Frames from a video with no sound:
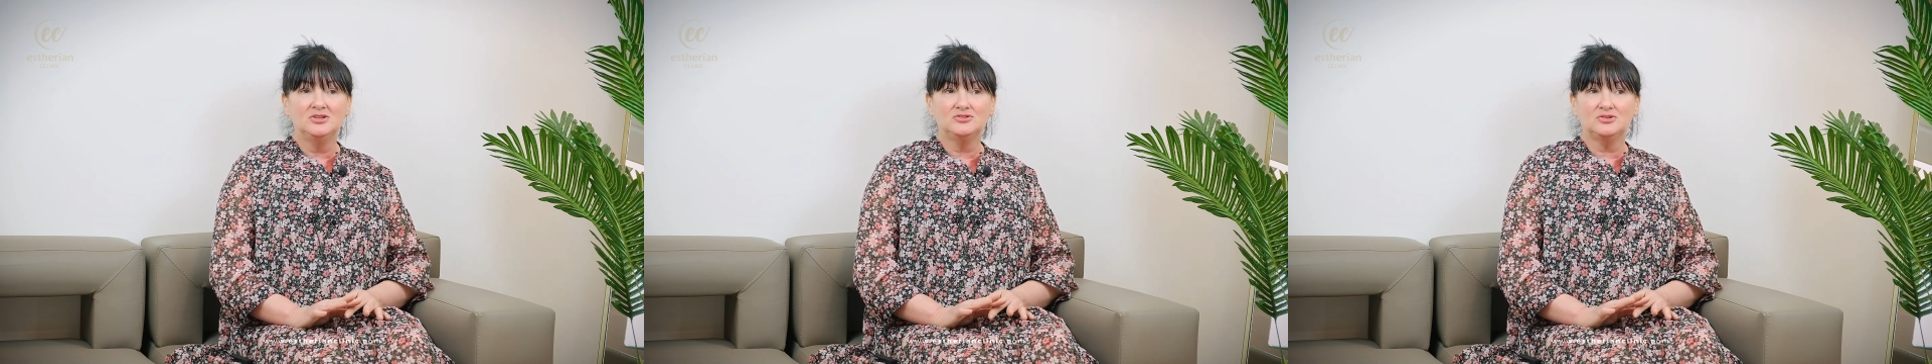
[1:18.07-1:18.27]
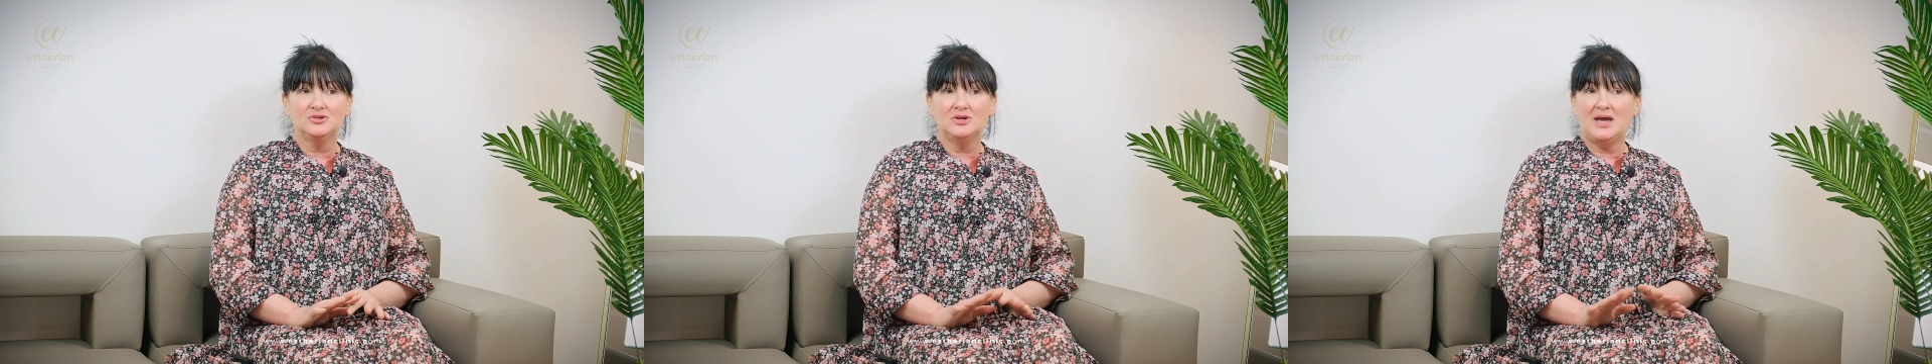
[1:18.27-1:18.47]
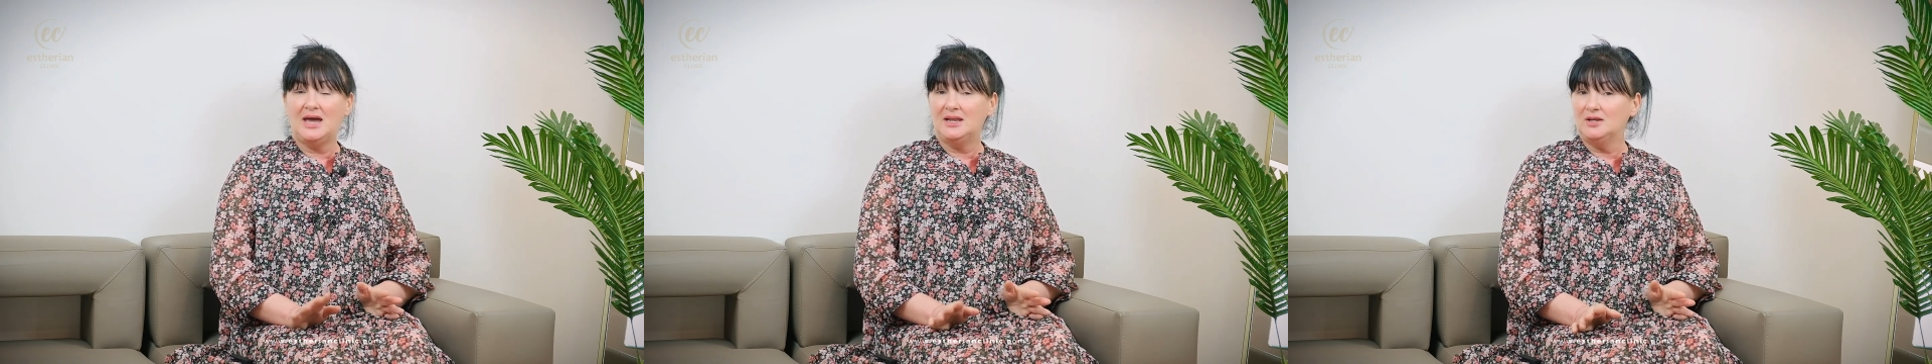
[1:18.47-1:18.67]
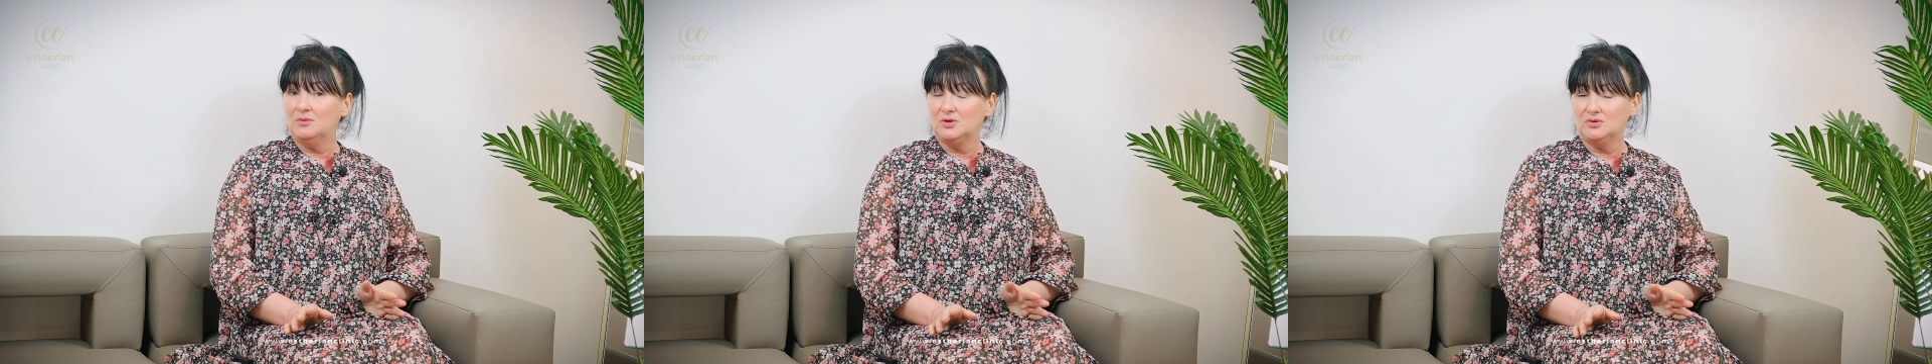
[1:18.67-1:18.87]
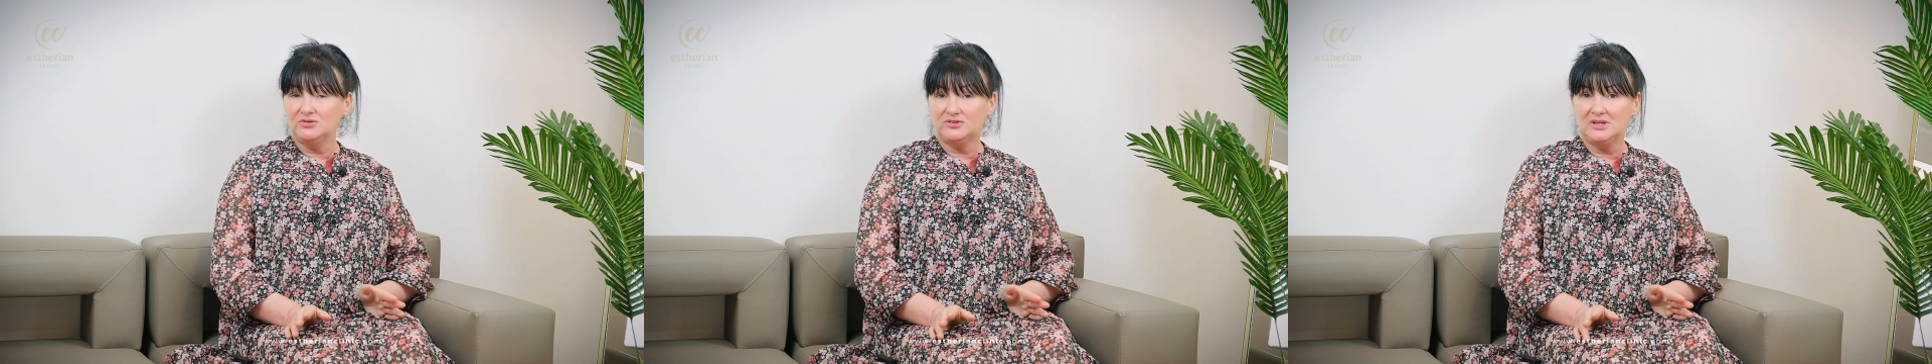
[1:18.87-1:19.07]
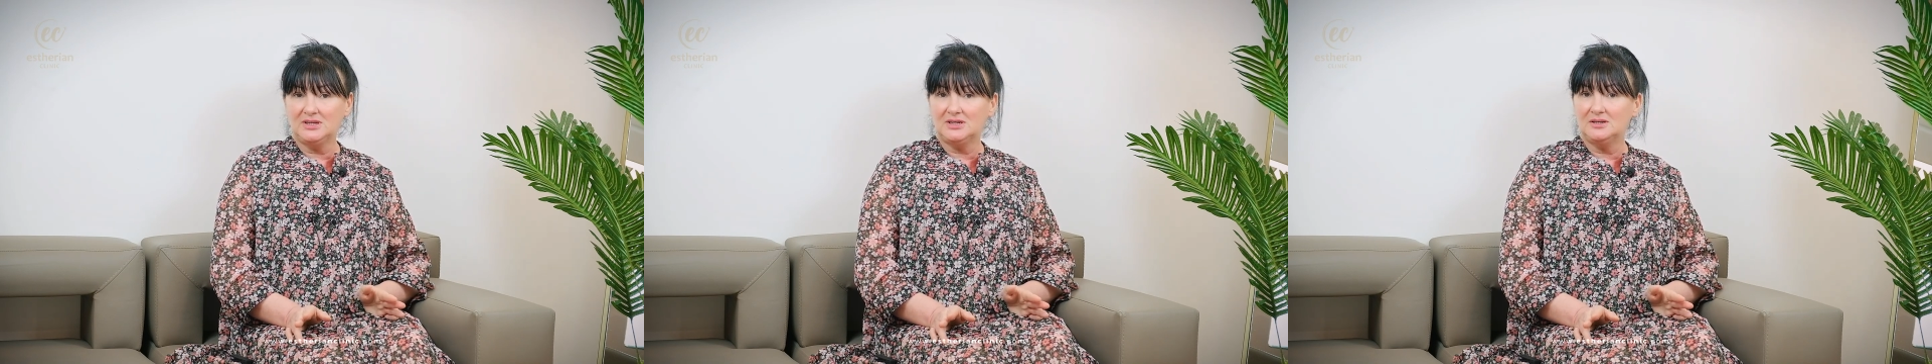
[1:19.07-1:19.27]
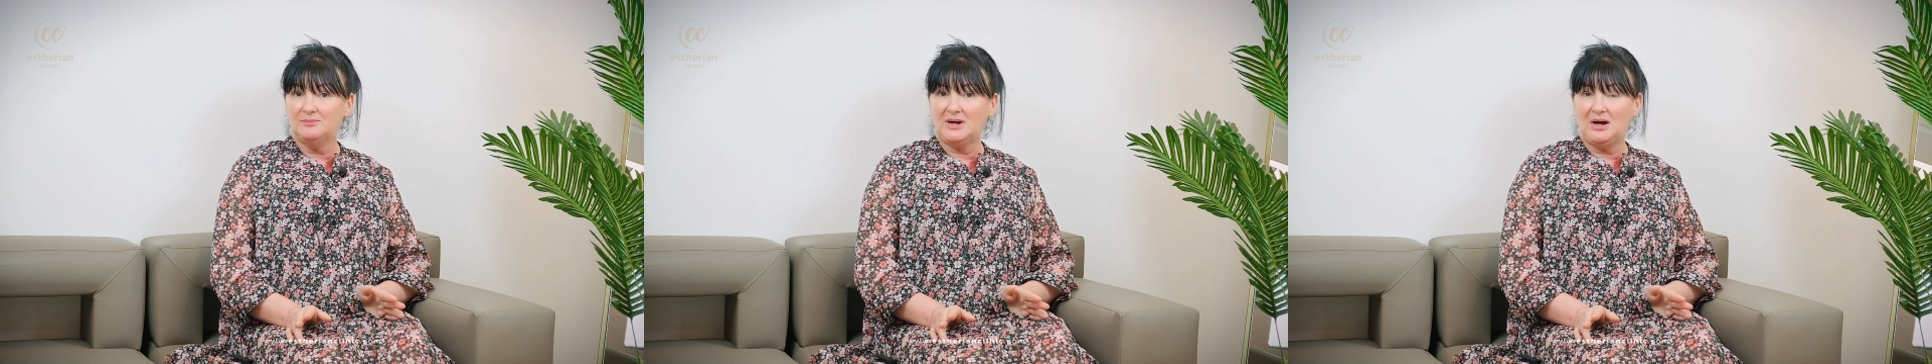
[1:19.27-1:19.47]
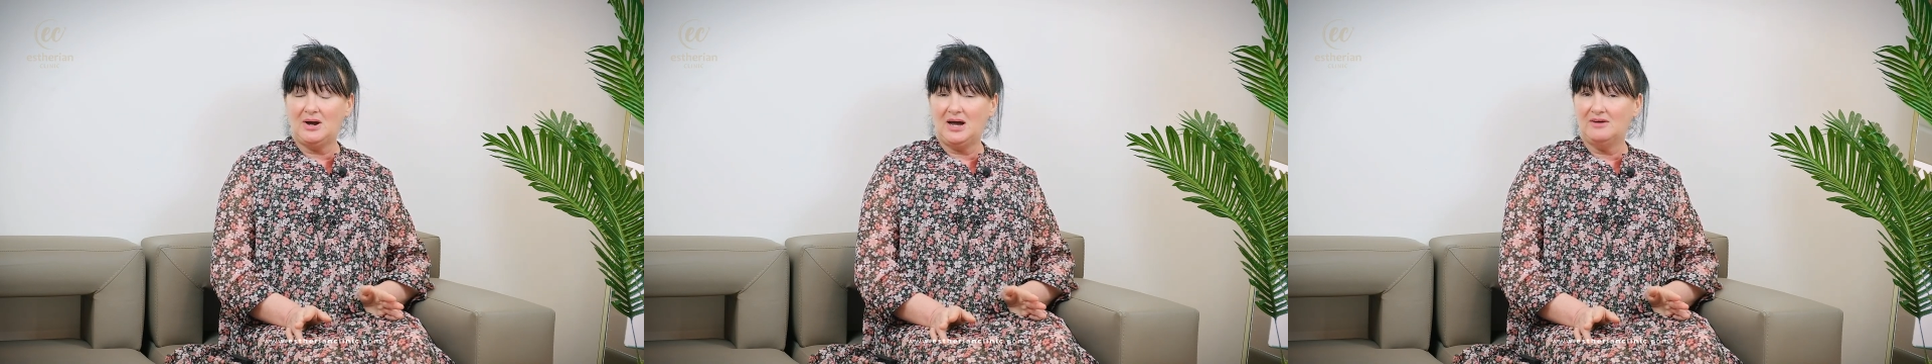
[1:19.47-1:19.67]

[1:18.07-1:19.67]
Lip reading: to anyone who's thinking about